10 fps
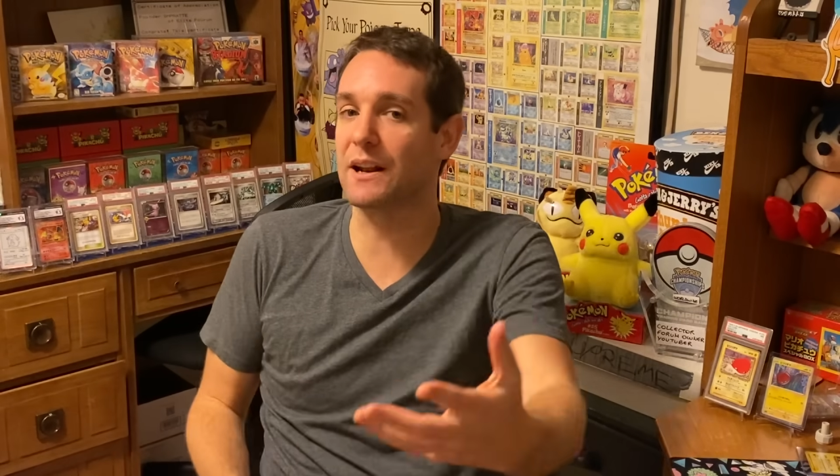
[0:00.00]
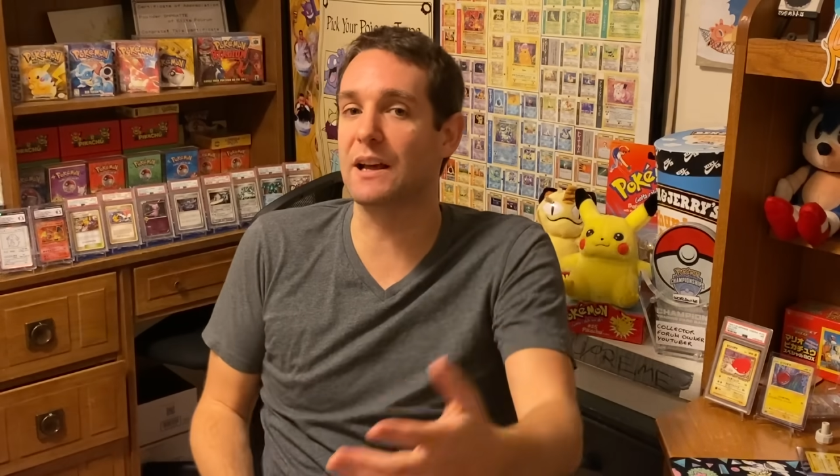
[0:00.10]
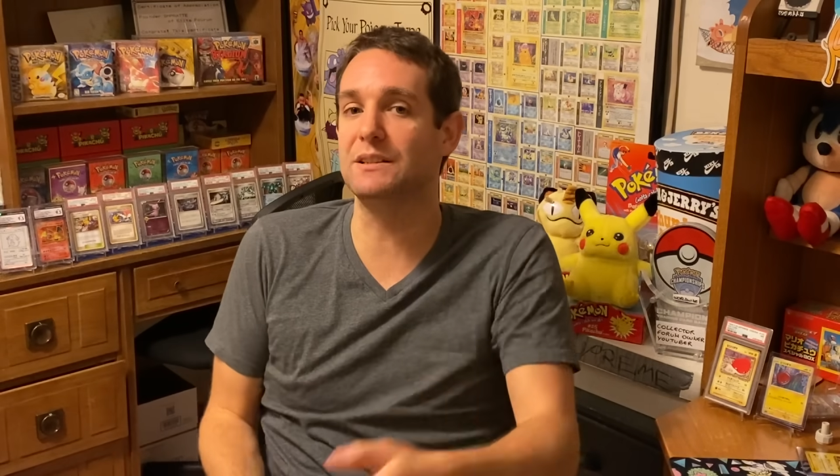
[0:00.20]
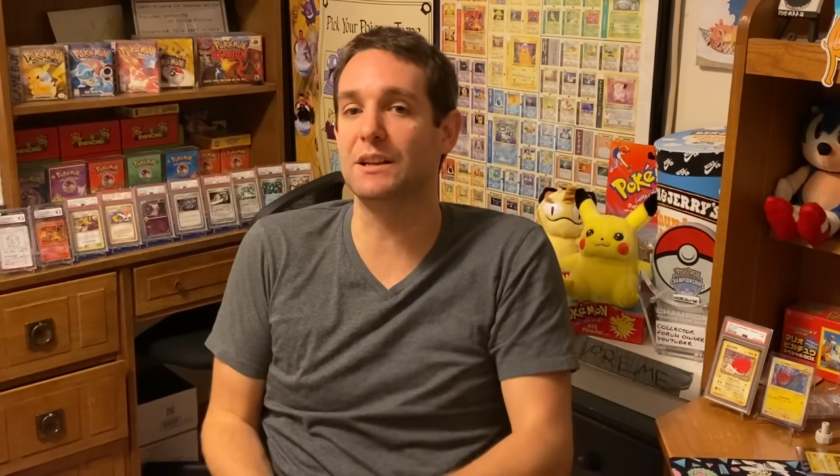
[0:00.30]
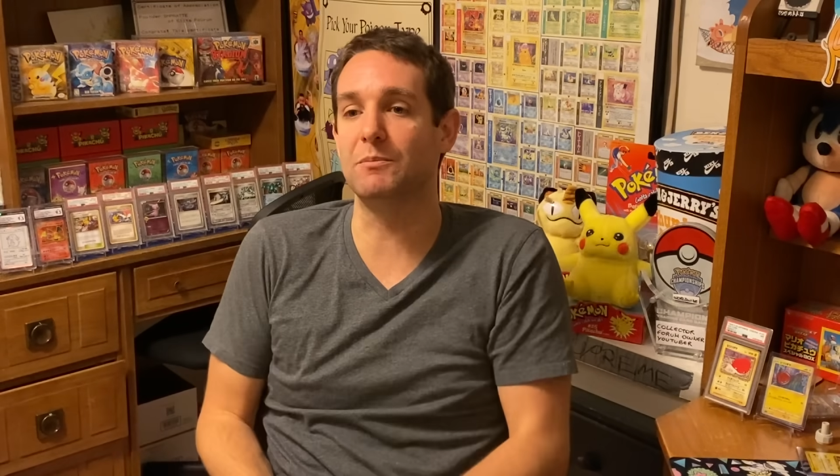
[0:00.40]

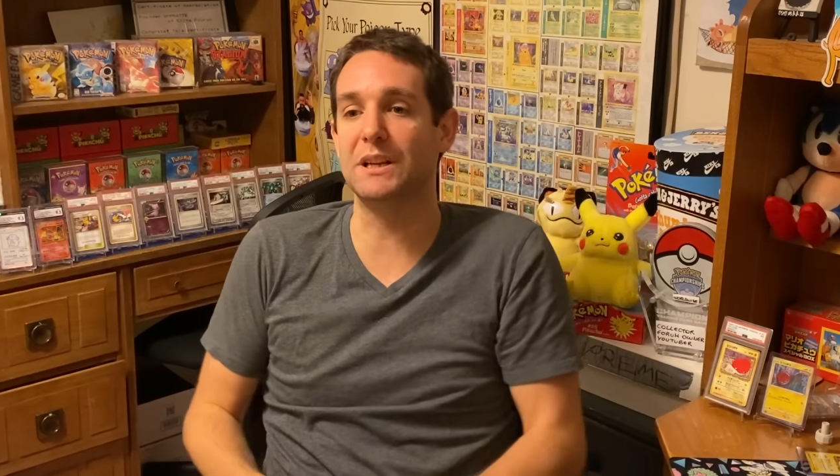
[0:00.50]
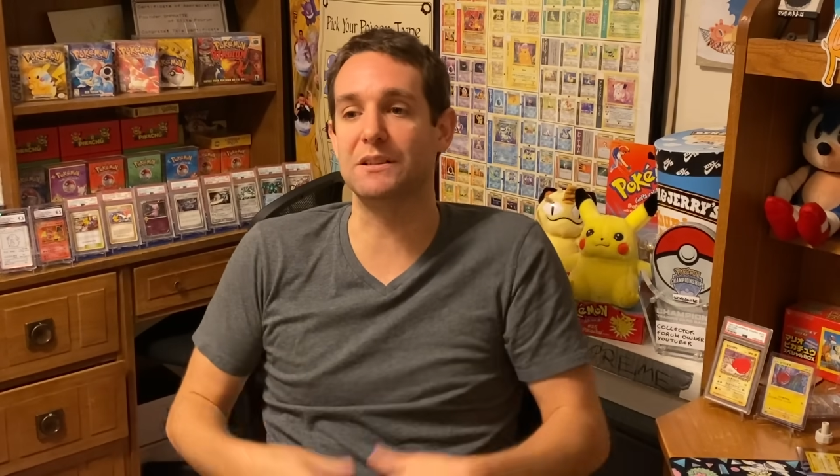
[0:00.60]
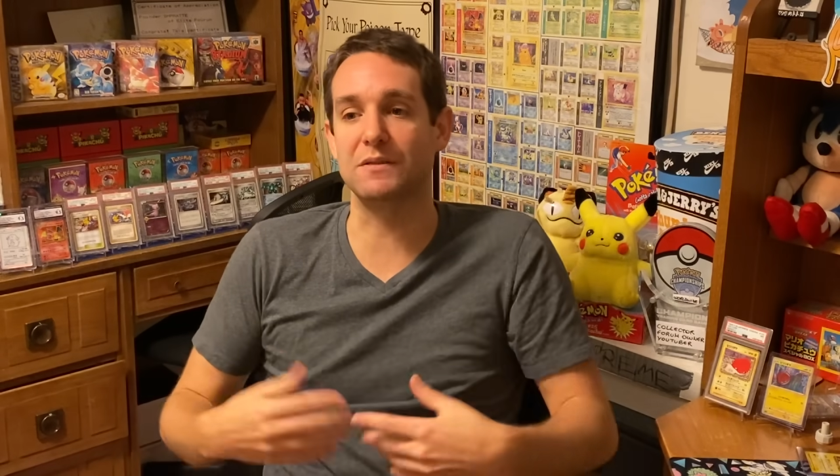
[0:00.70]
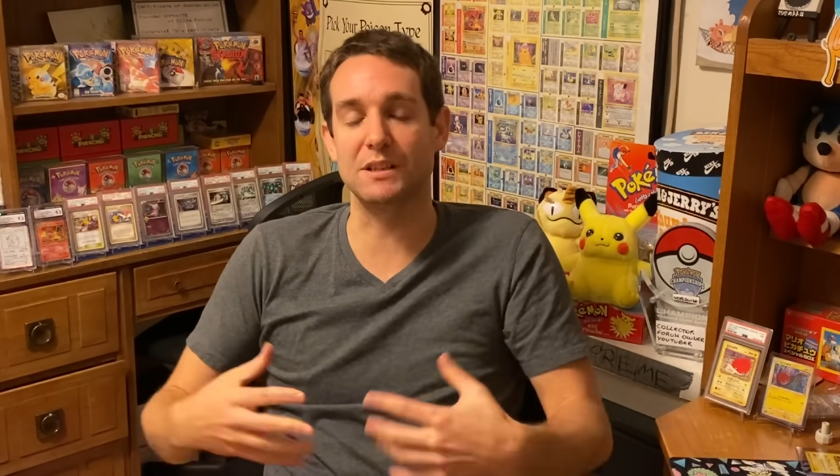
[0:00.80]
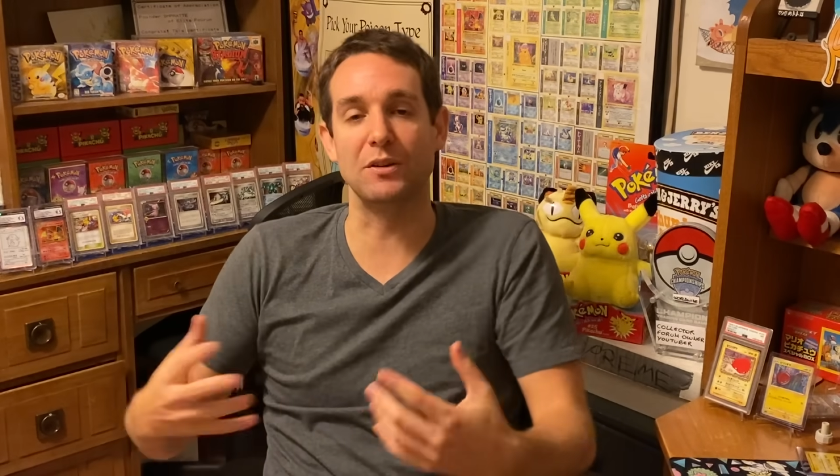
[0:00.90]
idea means
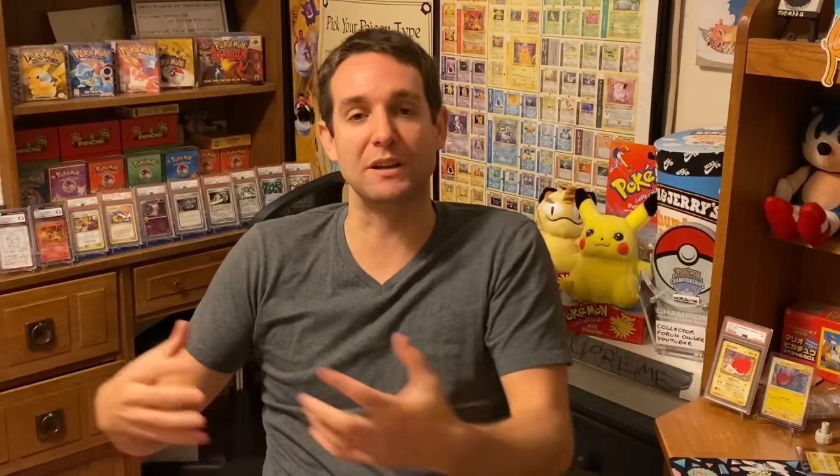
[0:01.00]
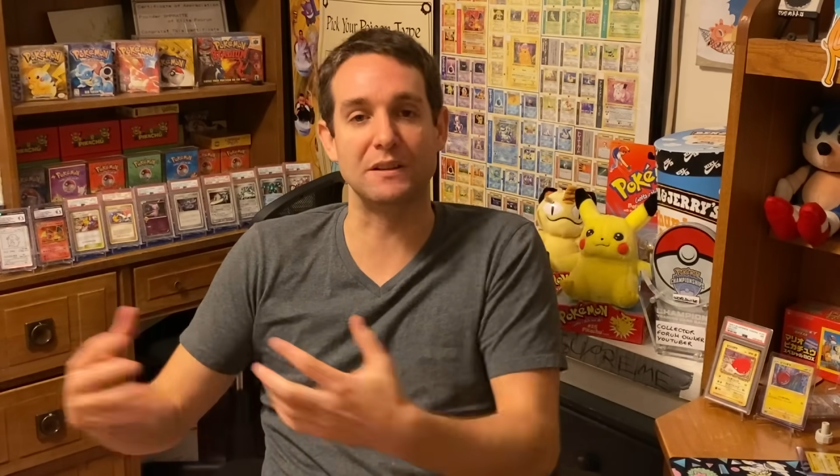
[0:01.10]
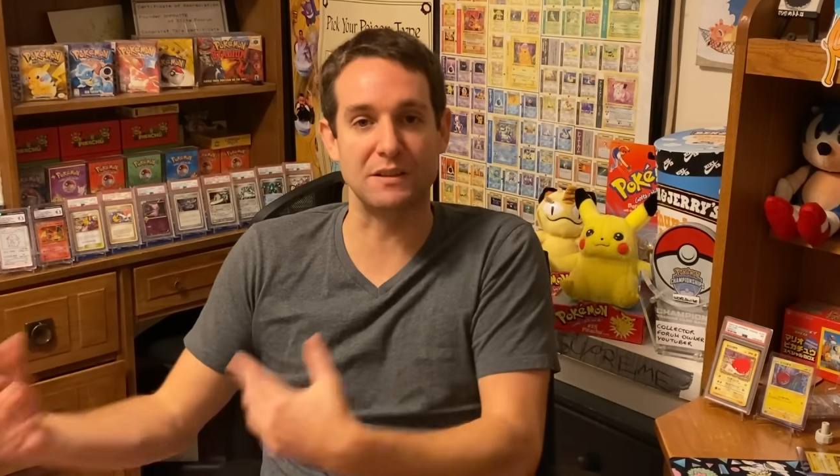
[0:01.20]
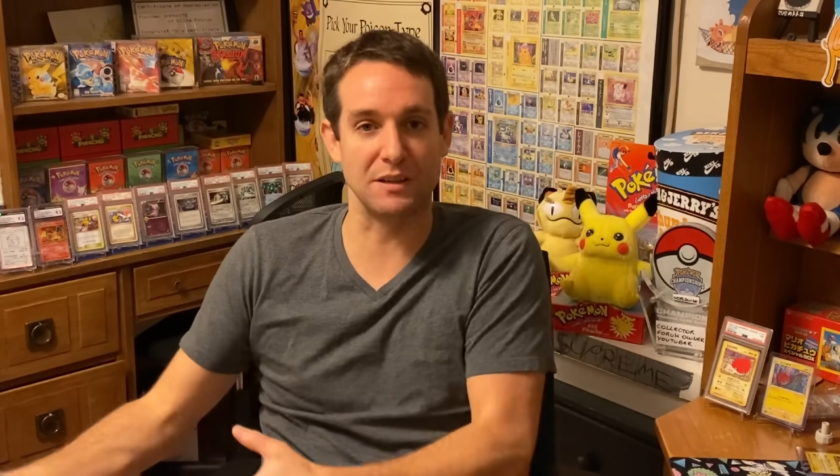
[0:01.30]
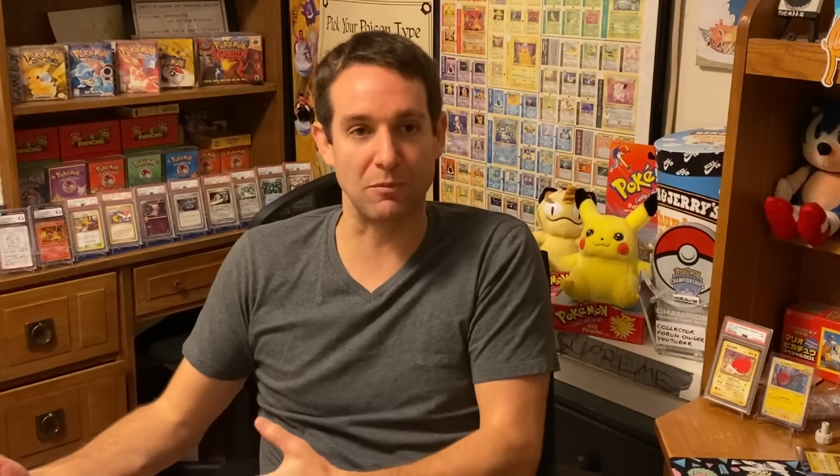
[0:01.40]
of selling at
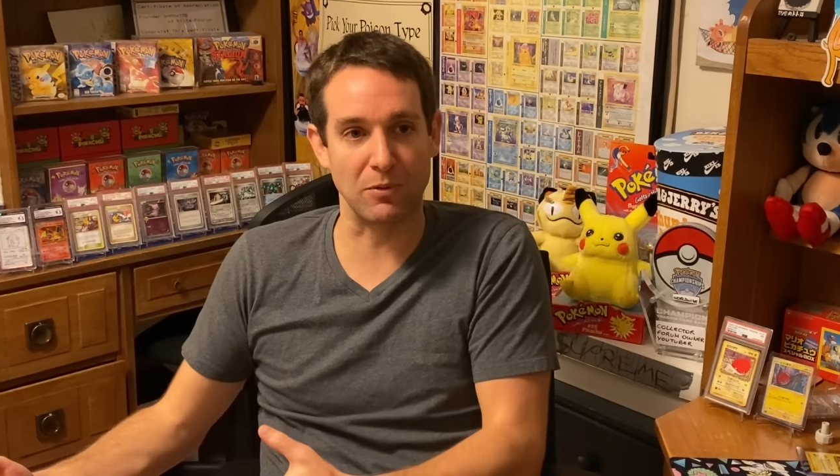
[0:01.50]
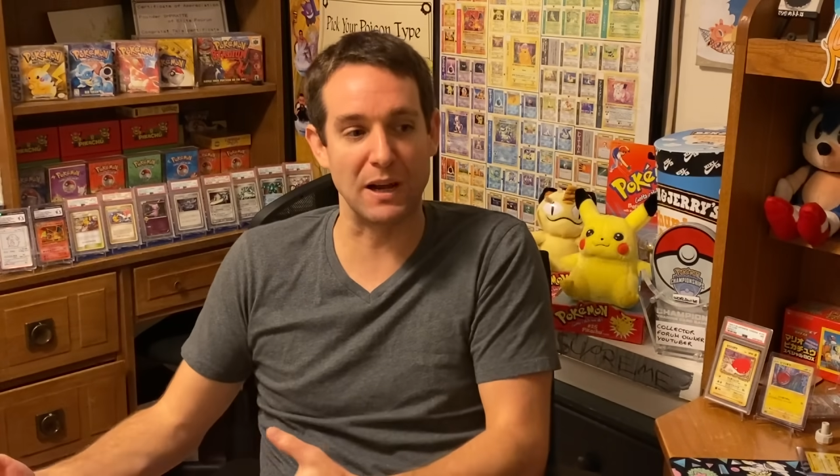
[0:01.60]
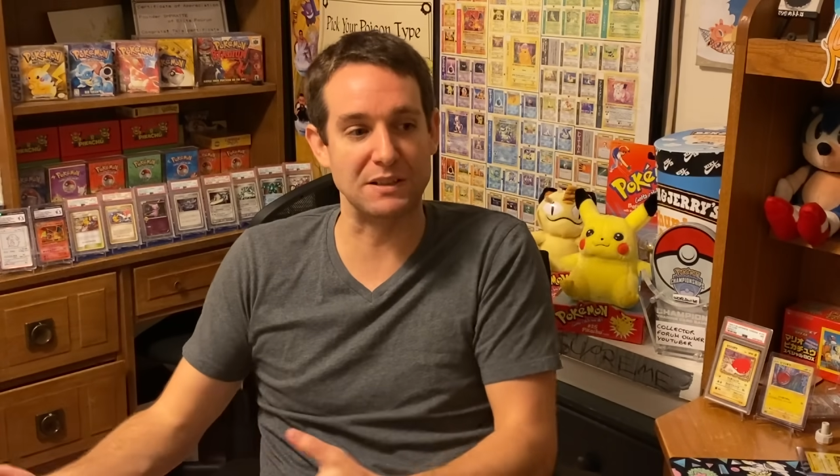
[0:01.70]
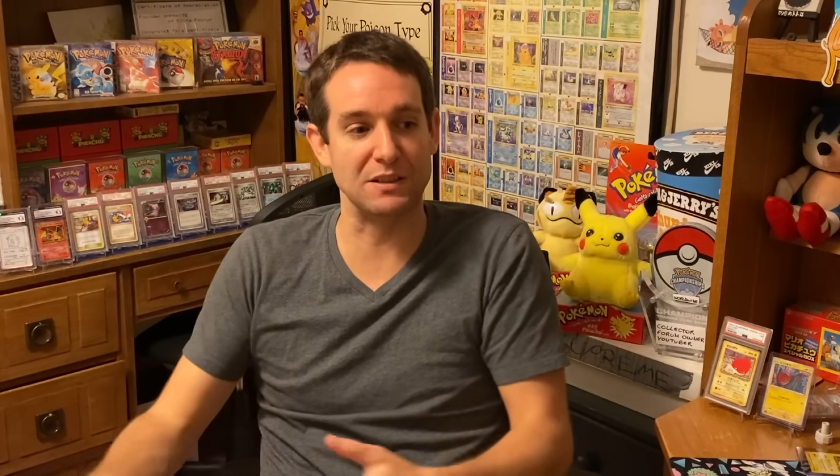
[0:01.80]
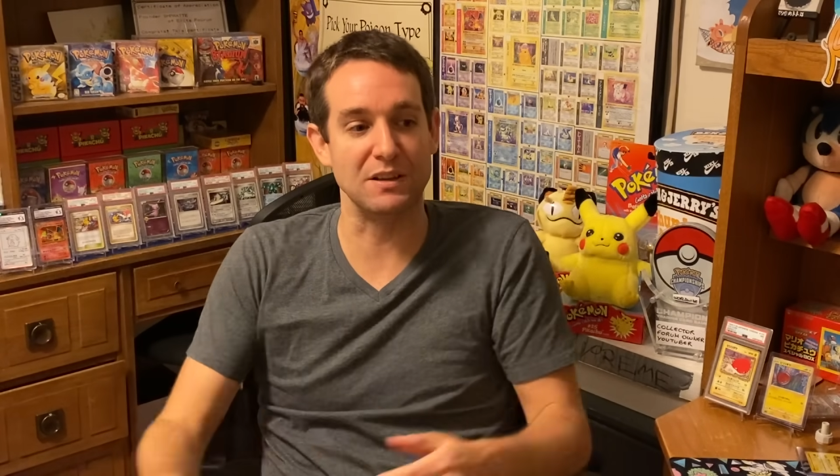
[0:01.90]
the sell
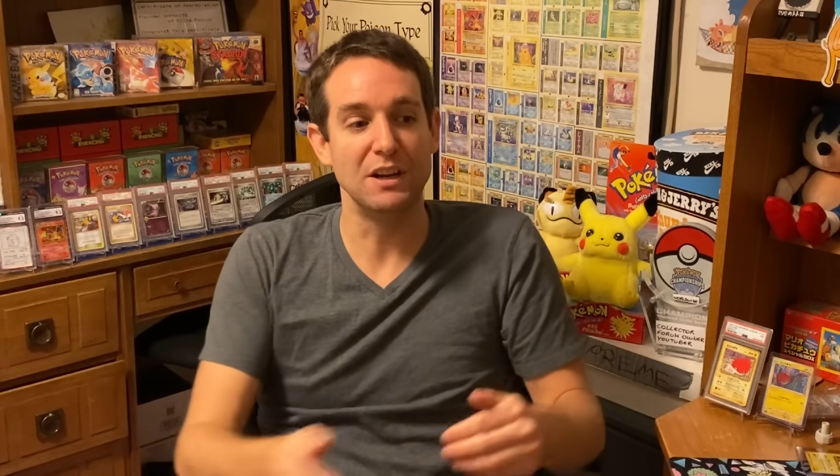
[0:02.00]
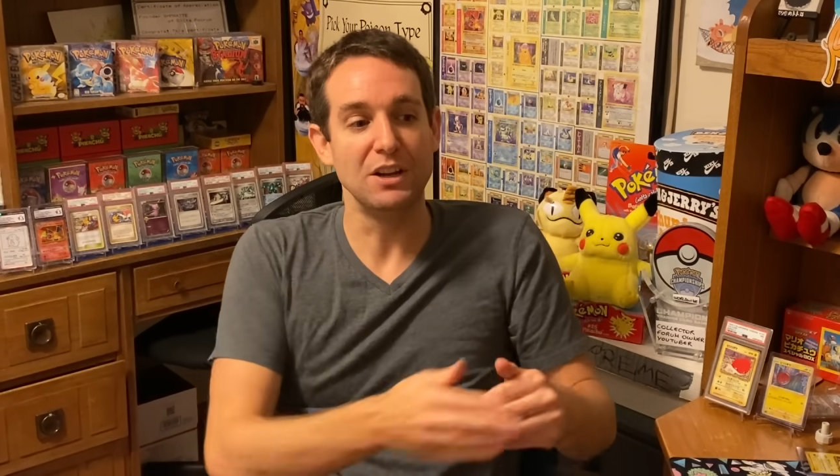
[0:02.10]
price is